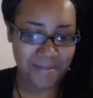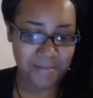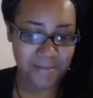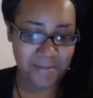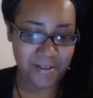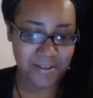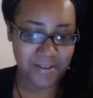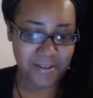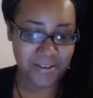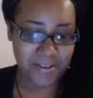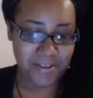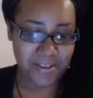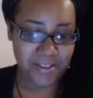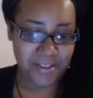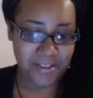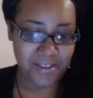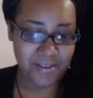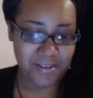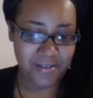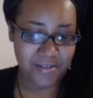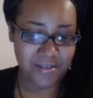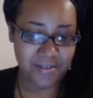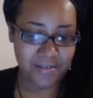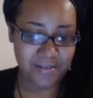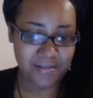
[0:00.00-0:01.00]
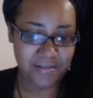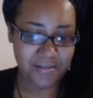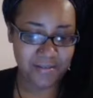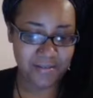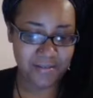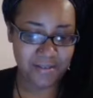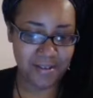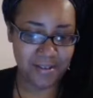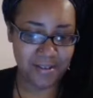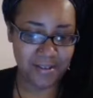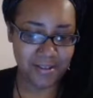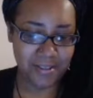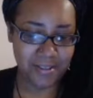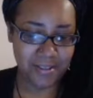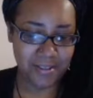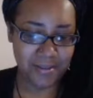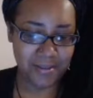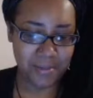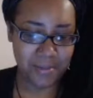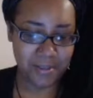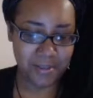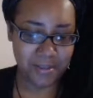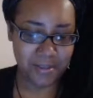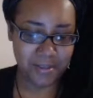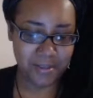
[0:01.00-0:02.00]
All right, my channel. I
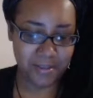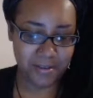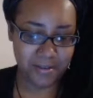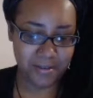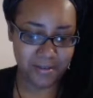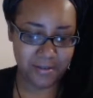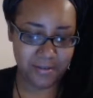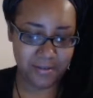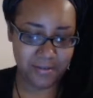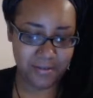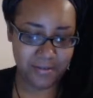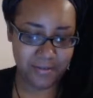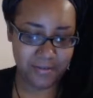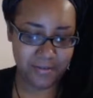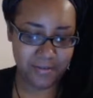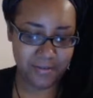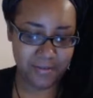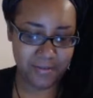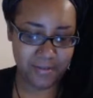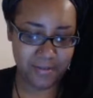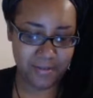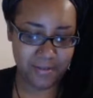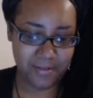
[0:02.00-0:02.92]
see myself.